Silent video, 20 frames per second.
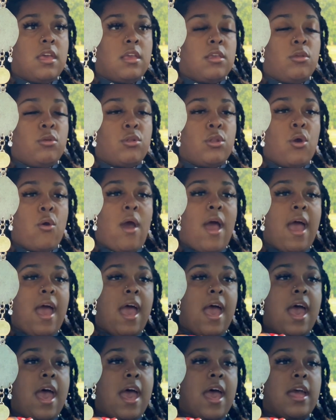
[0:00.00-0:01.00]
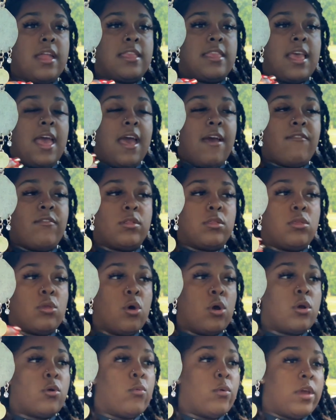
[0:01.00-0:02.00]
you know, I had to have a
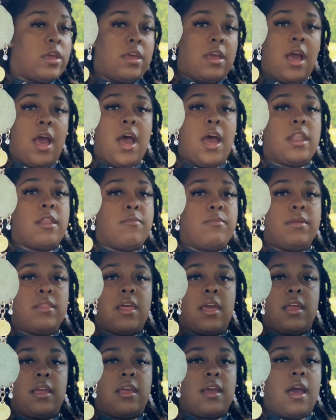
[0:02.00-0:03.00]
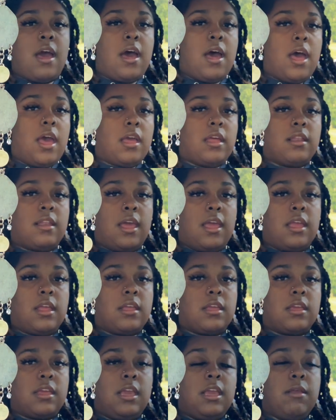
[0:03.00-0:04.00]
talk with God and be like, God, like,
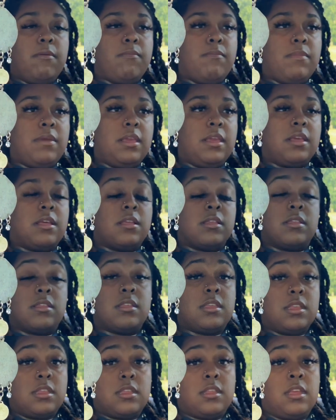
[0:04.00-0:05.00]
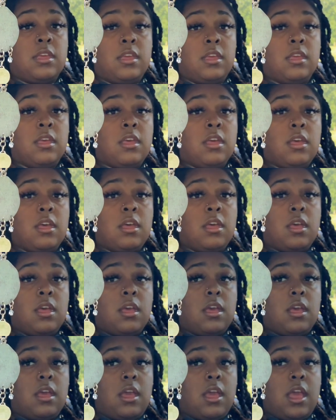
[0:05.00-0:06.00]
keep me consistent.
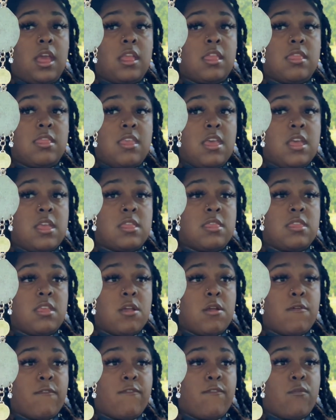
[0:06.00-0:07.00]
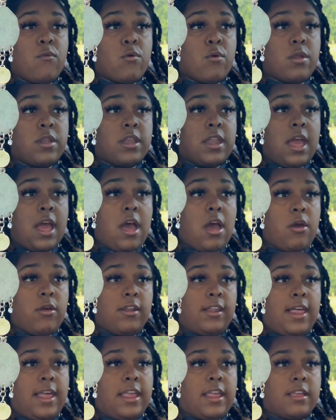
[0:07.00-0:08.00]
And then therefore now,
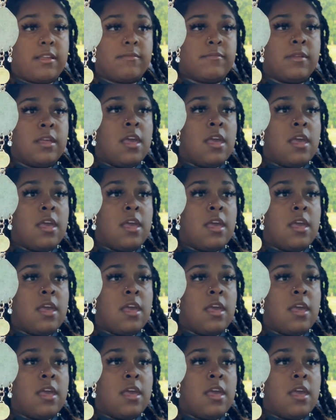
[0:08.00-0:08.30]
like,